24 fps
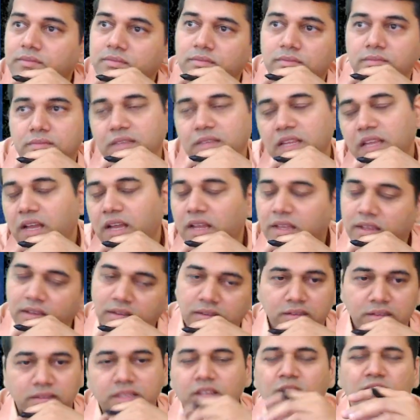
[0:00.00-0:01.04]
Yeah.
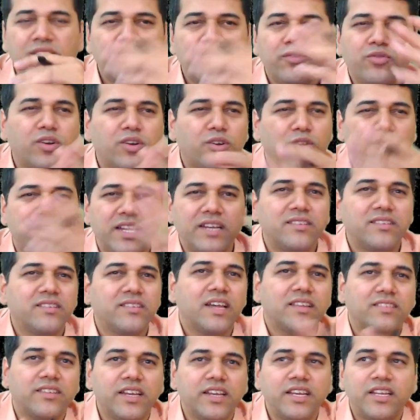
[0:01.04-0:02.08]
No, that's what, no, that's
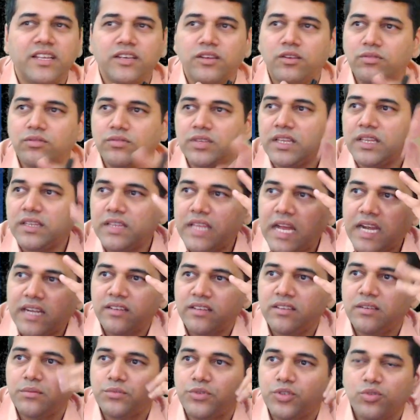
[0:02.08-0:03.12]
cascading now. Then that
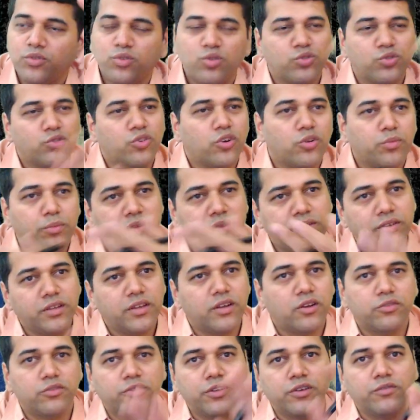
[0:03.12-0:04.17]
assumption goes wrong means here
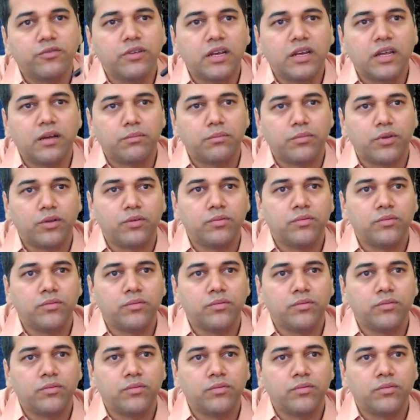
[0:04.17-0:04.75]
also it will come now.